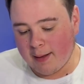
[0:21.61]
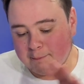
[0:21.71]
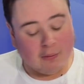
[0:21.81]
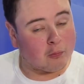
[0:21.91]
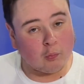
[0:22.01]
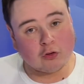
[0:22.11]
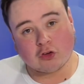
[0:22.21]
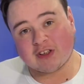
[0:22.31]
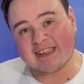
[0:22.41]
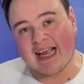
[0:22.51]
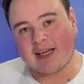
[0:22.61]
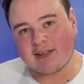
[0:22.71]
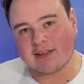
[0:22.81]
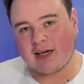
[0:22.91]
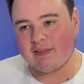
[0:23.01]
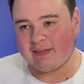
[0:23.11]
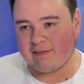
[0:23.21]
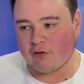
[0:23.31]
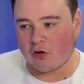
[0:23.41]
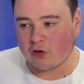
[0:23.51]
Bolton Wanderers second. I think they've
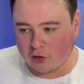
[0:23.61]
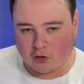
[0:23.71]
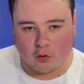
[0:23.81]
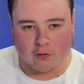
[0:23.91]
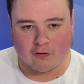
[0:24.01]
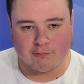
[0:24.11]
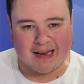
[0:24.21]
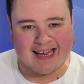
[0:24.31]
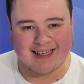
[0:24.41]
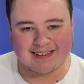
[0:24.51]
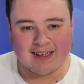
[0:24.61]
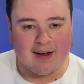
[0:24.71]
got a good core of players.